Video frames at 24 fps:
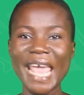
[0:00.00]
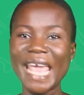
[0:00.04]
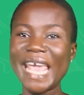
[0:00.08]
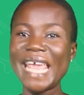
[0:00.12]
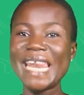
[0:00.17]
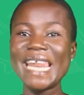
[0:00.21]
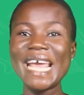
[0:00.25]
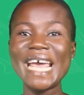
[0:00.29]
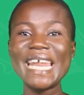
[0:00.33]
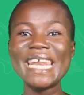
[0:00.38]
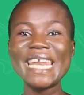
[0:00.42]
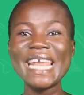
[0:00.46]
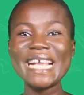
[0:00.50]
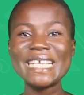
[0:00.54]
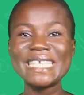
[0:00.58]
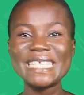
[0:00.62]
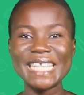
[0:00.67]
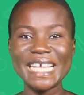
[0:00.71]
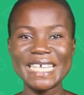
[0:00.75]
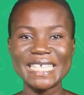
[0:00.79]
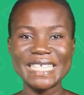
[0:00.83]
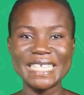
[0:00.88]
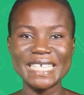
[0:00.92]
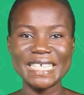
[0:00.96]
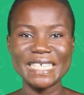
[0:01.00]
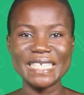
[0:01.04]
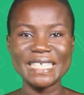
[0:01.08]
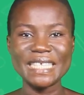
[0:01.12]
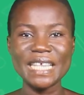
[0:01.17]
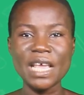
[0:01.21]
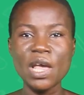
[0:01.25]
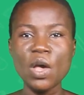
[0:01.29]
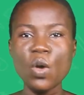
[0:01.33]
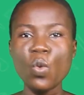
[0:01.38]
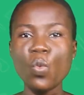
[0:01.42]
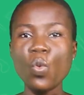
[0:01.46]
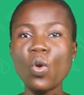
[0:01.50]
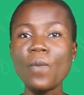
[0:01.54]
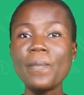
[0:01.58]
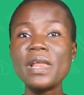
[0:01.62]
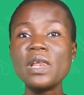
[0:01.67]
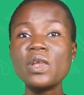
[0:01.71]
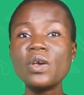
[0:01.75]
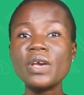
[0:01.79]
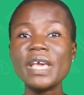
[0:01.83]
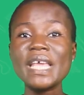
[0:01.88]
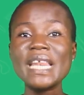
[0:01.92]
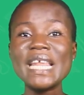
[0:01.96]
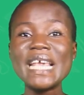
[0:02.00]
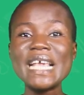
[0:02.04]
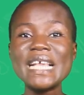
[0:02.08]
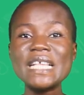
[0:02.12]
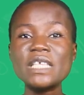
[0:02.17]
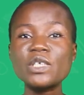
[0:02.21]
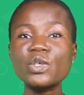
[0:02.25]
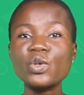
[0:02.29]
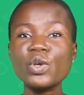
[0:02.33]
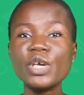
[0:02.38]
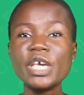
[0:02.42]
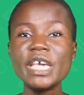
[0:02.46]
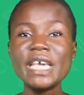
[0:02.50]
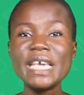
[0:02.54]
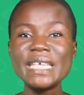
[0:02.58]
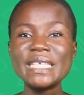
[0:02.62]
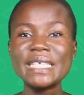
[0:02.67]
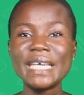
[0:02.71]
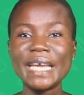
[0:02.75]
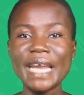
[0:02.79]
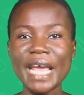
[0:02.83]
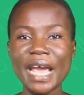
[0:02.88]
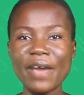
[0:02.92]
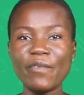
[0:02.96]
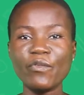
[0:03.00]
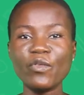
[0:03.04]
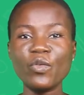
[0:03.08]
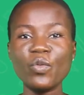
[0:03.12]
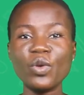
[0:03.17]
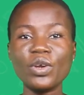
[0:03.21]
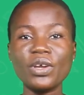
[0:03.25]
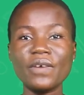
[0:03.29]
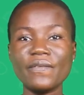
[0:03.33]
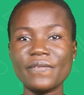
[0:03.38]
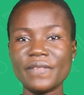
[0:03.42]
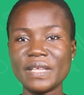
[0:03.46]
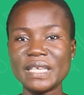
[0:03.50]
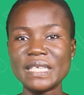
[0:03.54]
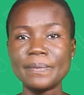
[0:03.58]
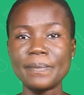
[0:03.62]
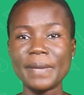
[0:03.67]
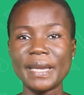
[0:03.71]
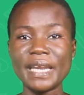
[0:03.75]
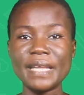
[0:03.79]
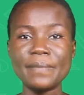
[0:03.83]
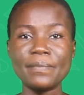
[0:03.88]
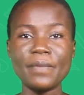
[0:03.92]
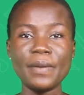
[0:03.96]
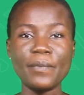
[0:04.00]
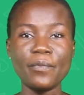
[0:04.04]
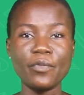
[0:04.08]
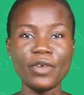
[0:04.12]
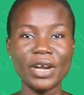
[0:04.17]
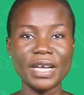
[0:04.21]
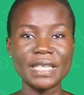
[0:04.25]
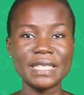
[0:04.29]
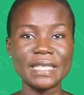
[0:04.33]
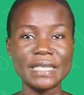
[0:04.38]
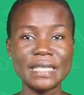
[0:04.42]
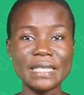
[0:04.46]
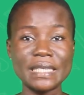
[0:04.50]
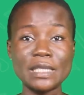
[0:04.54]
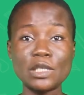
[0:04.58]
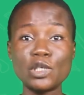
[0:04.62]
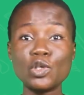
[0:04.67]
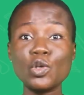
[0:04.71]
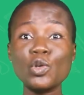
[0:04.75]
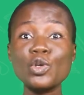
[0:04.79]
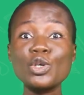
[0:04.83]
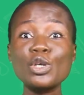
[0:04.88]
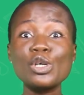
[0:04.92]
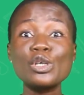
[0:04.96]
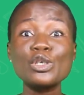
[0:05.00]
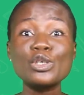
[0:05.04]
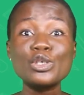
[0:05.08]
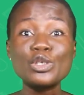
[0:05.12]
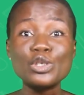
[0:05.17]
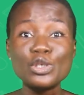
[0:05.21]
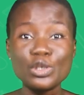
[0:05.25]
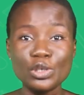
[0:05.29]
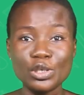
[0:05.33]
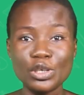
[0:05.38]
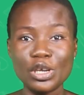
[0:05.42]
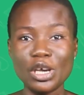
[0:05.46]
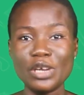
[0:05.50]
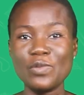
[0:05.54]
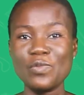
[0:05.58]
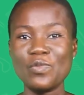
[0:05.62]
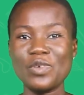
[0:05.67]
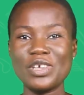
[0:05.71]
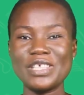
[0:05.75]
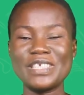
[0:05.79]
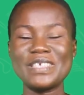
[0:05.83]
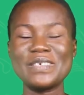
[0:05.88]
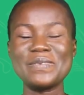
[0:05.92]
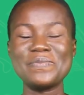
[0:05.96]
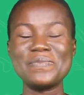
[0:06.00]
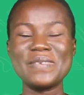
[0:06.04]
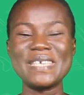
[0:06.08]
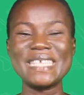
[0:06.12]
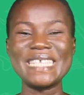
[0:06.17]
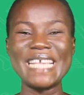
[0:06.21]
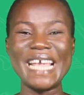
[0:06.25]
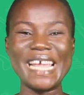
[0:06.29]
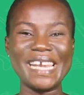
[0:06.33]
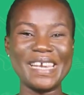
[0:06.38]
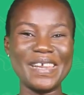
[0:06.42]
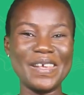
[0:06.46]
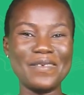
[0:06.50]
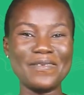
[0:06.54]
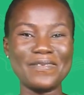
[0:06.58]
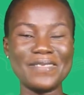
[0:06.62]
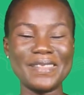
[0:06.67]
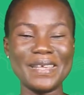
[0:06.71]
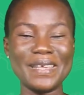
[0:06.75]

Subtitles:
In our next lessons, we'll be looking into each and every one these management practices, so you do not want to miss any of